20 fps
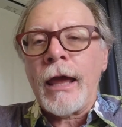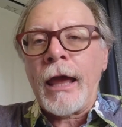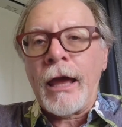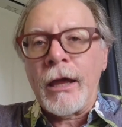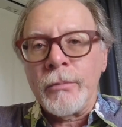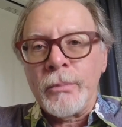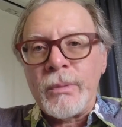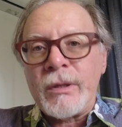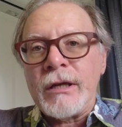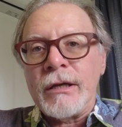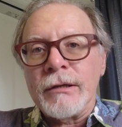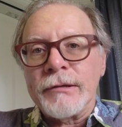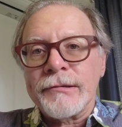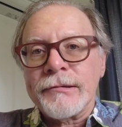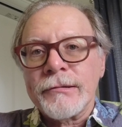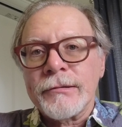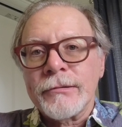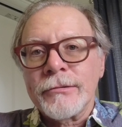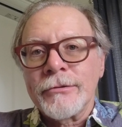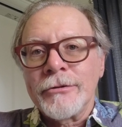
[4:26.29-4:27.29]
and
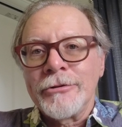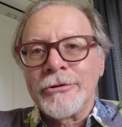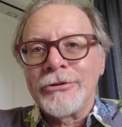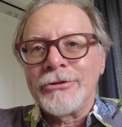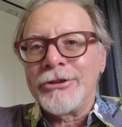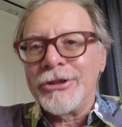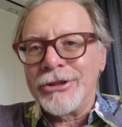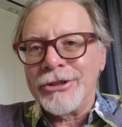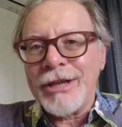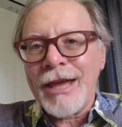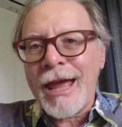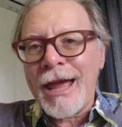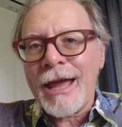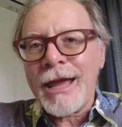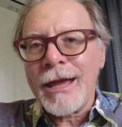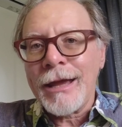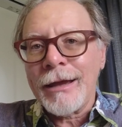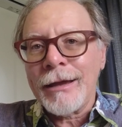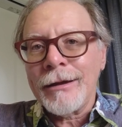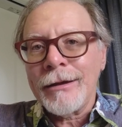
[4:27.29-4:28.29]
peace
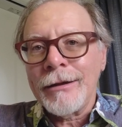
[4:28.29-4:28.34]
today